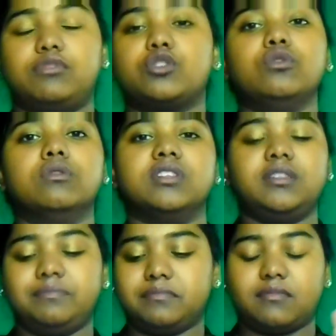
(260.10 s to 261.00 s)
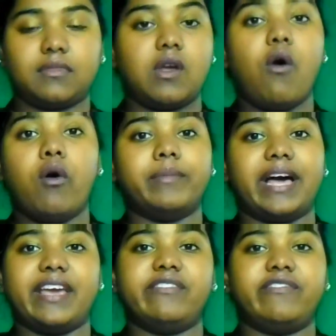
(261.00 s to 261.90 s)
school, home
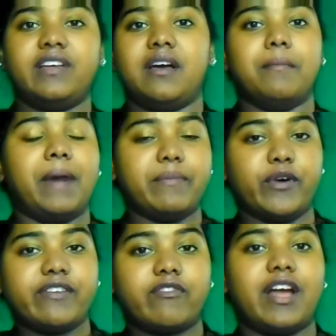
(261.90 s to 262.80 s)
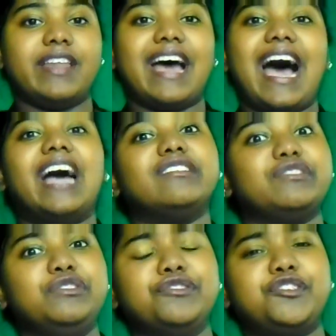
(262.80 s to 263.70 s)
life, my boyfriend, and
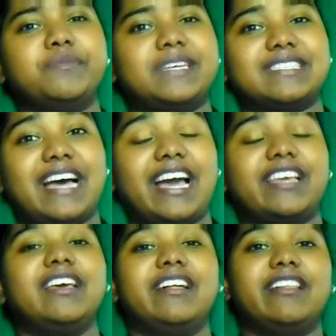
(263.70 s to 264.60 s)
YouTube, because I